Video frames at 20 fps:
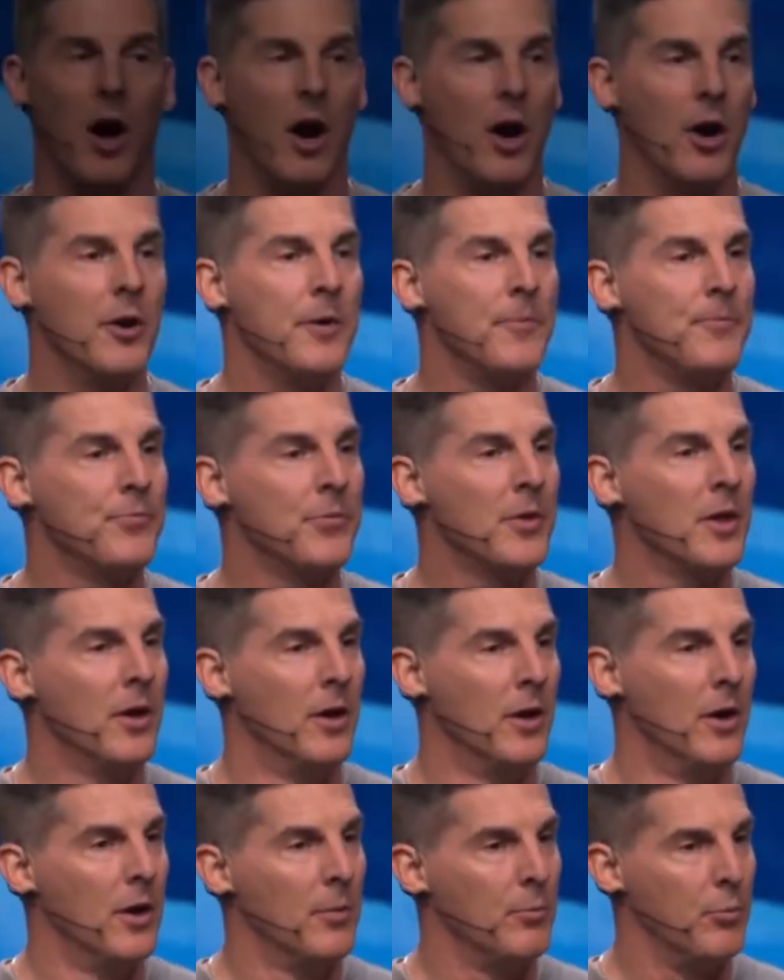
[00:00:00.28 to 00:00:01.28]
are
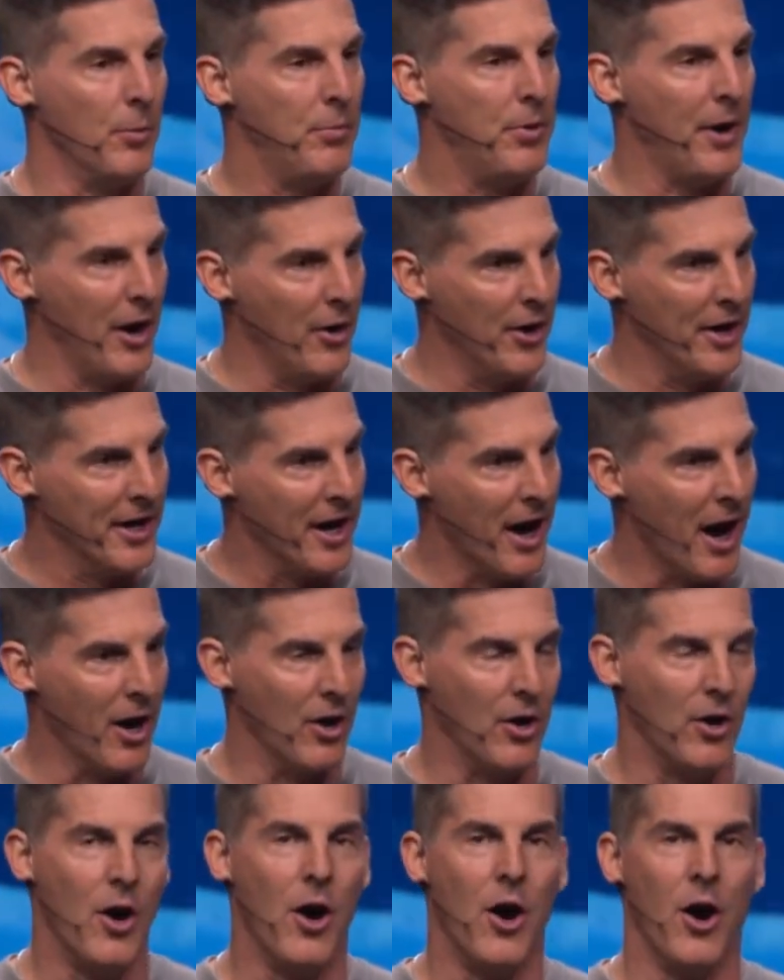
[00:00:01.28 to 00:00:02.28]
preparing
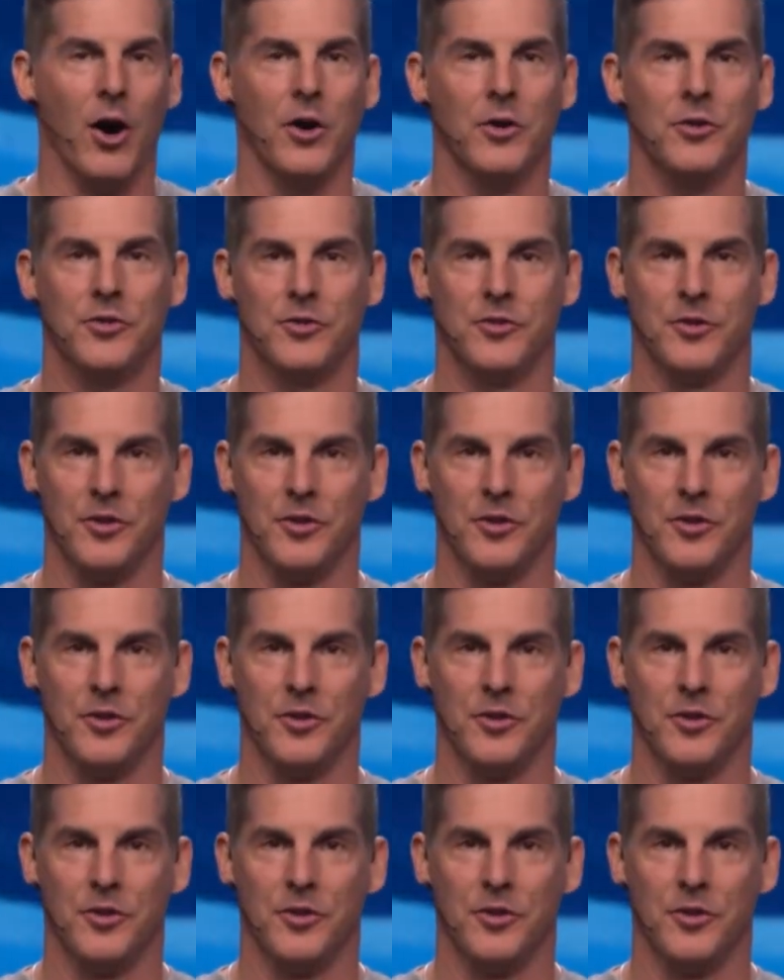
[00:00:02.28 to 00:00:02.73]
our hearts